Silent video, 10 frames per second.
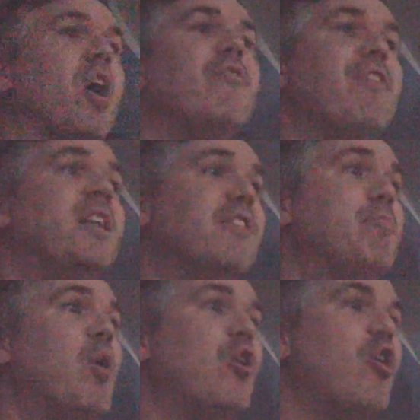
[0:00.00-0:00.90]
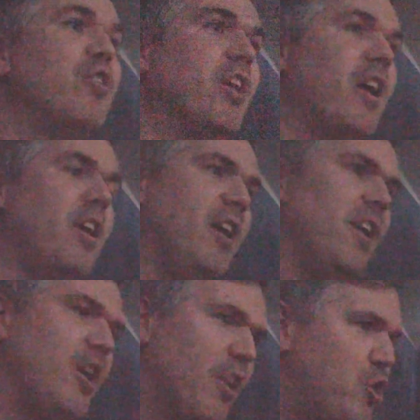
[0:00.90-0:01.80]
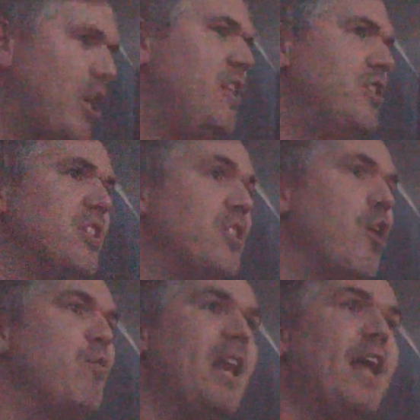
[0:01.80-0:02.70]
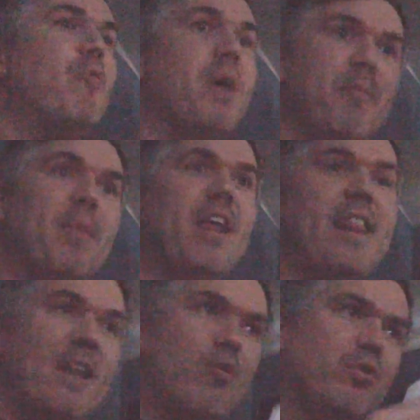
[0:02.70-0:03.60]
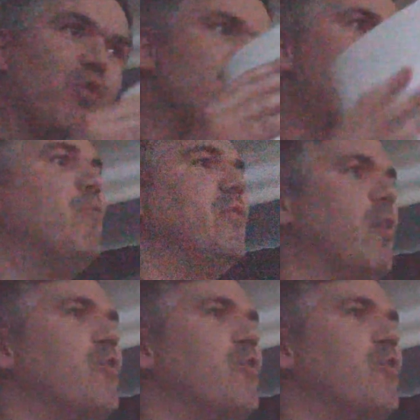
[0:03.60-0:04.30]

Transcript: an effective monologue that kind of changes the tone a little bit, but then also rounds out the